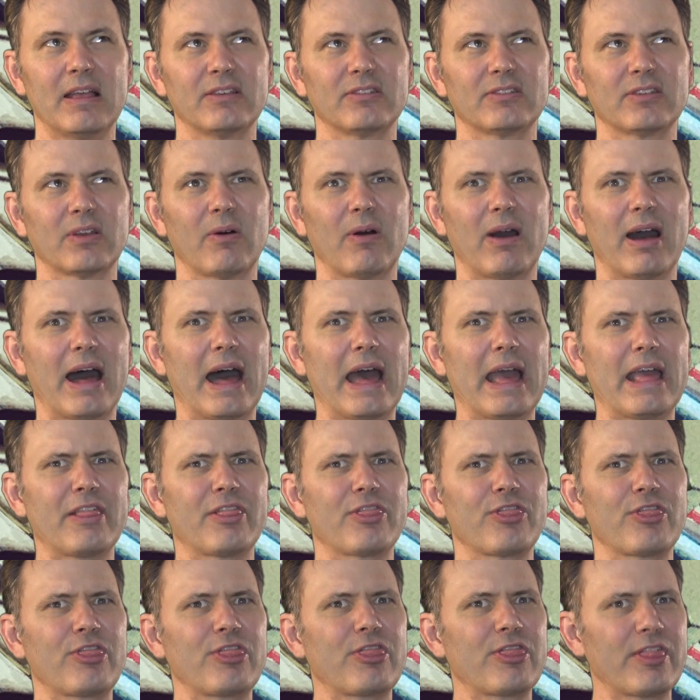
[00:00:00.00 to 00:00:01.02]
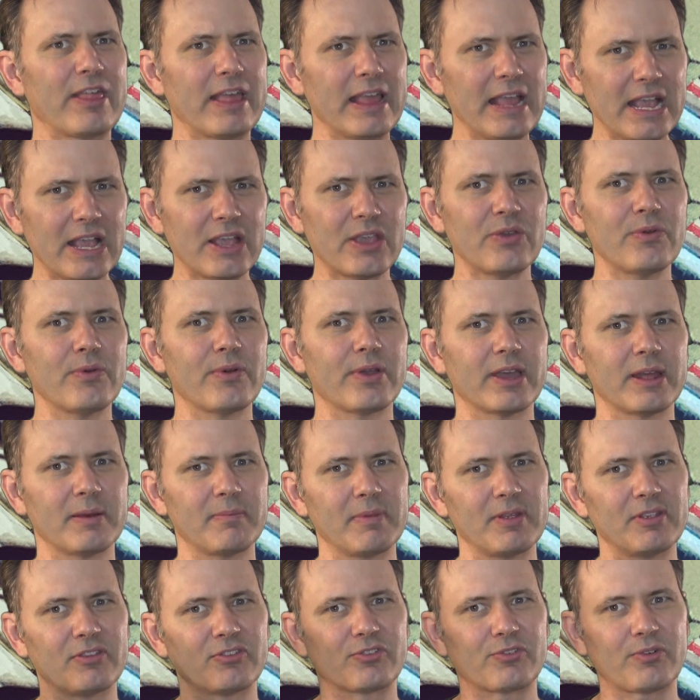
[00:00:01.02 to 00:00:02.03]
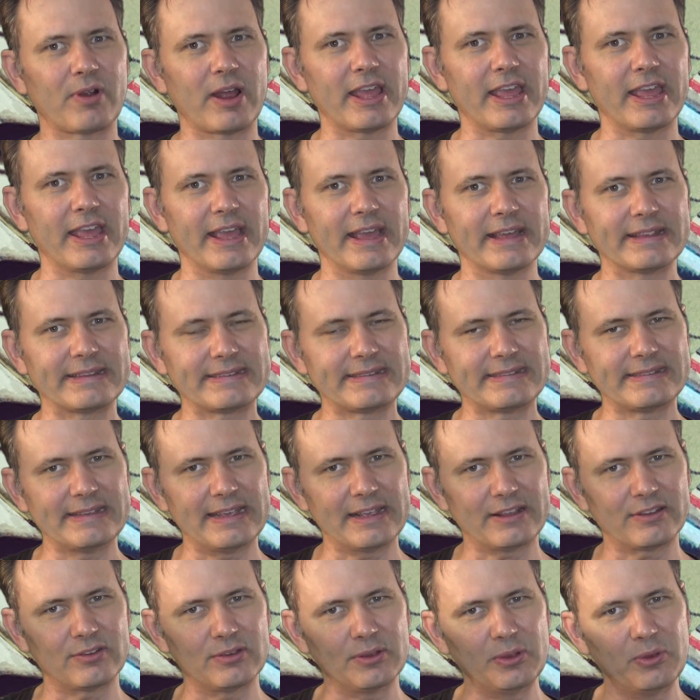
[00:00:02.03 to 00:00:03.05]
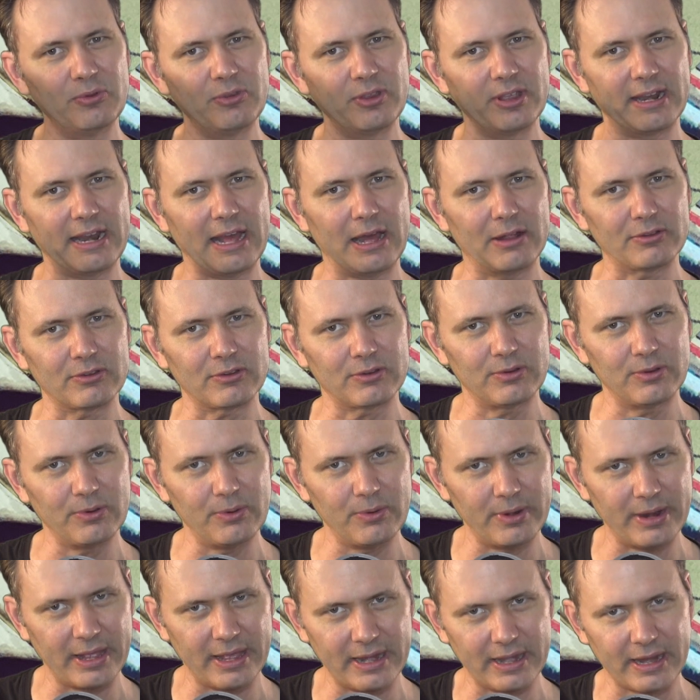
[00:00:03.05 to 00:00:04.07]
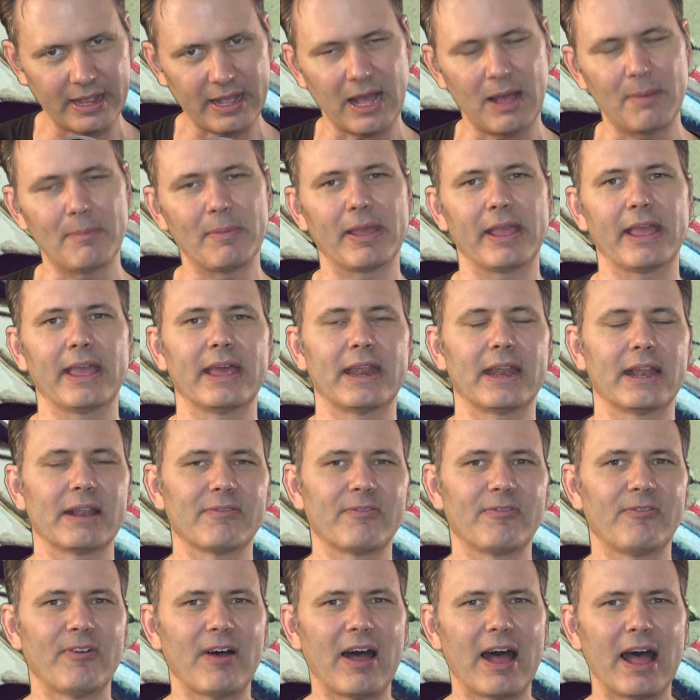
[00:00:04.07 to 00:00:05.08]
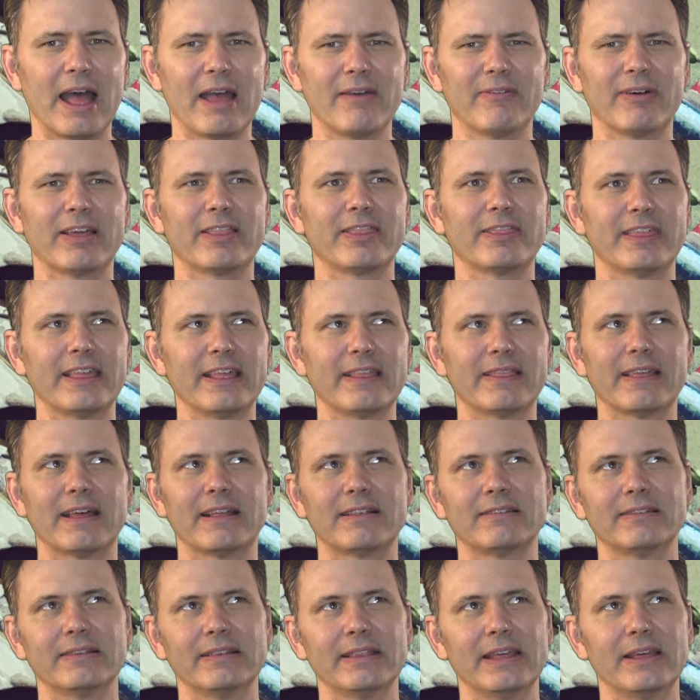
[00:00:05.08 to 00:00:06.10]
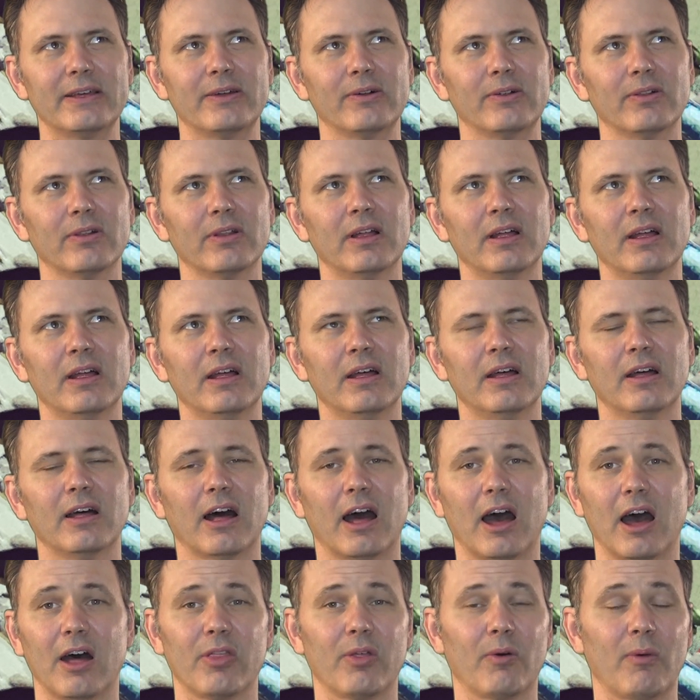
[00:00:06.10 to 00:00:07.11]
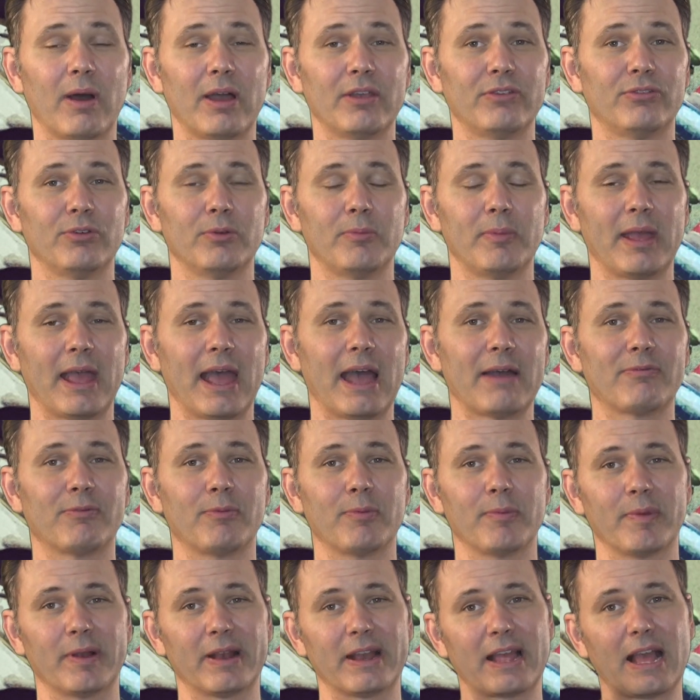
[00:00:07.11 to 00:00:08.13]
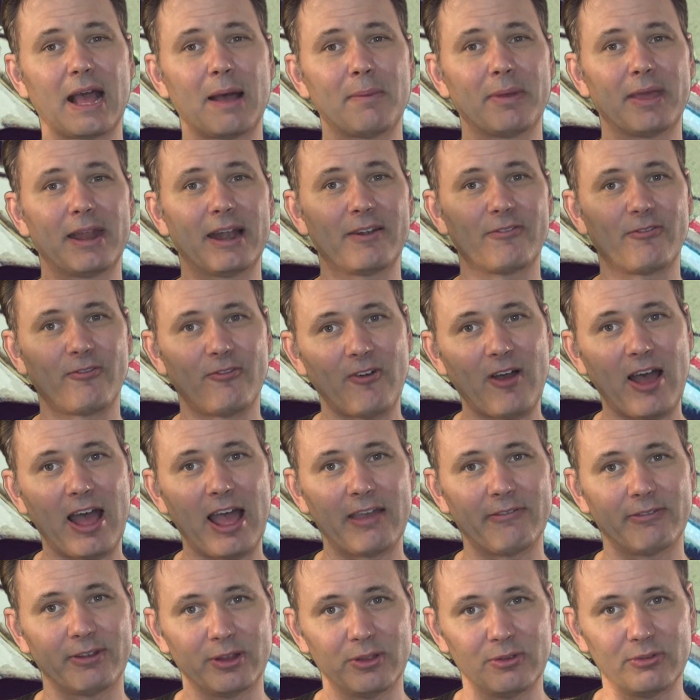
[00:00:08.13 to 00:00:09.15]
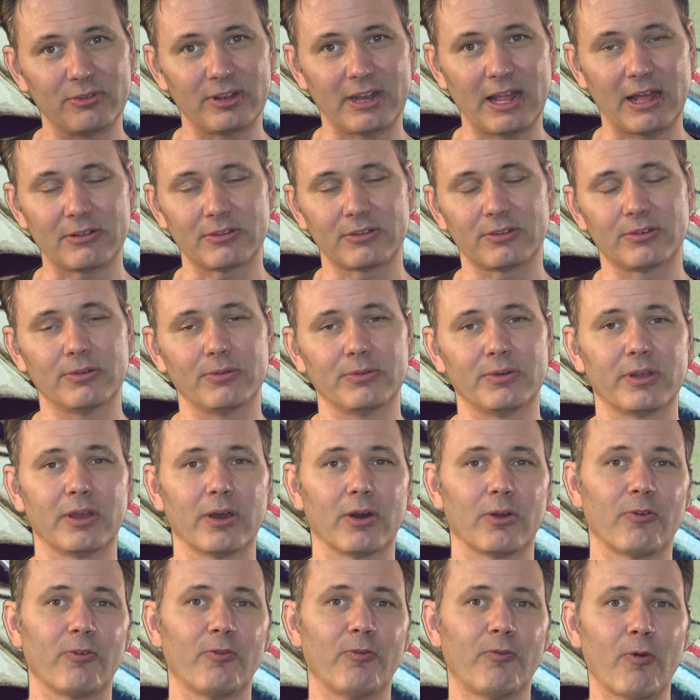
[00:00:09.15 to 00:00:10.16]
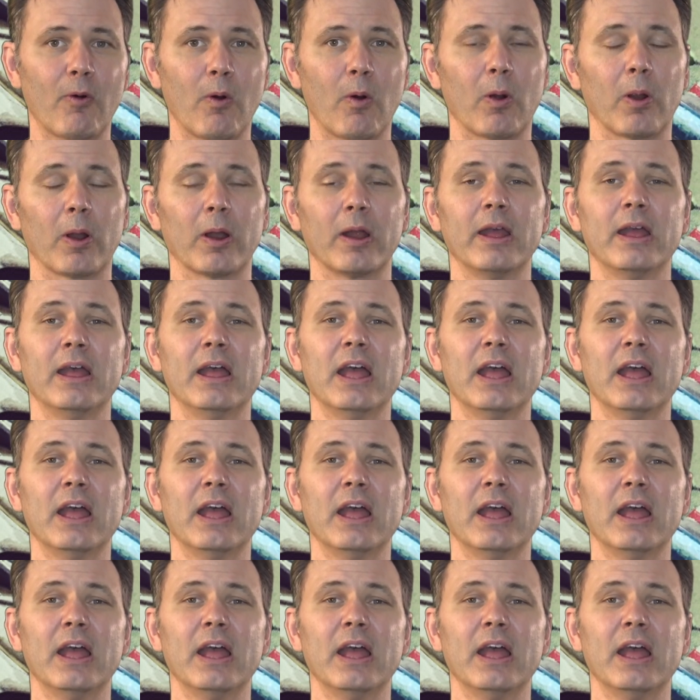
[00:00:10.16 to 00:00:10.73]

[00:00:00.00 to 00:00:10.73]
So I think you can be striking at 6, losing an altitude, and coming in at 5. I think that's legal. Otherwise, you'd be having to come in at 5 and lose an altitude to go to 4.